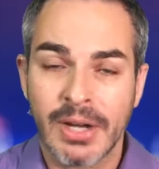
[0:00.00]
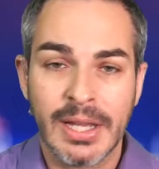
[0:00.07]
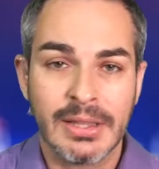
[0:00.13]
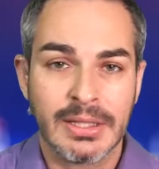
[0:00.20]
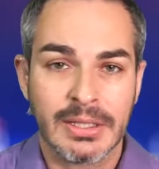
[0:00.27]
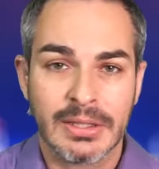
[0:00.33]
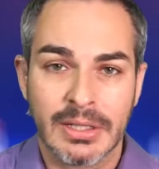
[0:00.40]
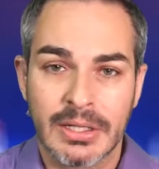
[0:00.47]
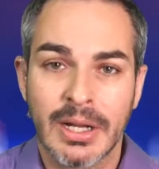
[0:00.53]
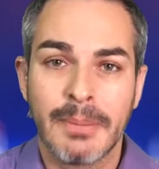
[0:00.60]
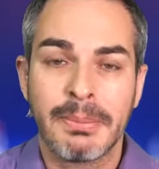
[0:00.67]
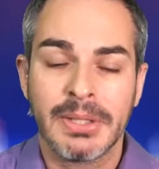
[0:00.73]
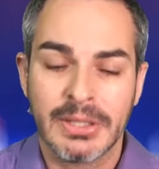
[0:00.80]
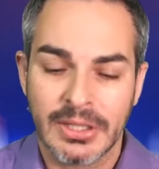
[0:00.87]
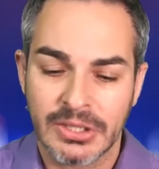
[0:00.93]
right, the
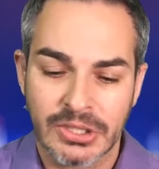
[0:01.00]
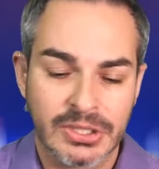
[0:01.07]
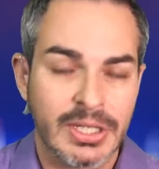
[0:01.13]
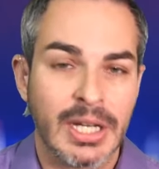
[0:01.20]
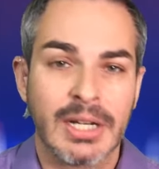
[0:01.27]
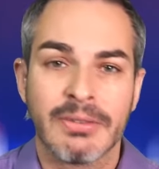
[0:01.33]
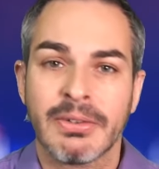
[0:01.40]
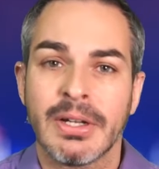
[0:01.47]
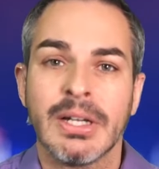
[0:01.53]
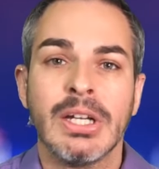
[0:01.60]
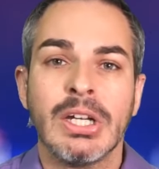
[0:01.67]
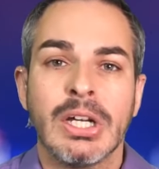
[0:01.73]
company that just kind of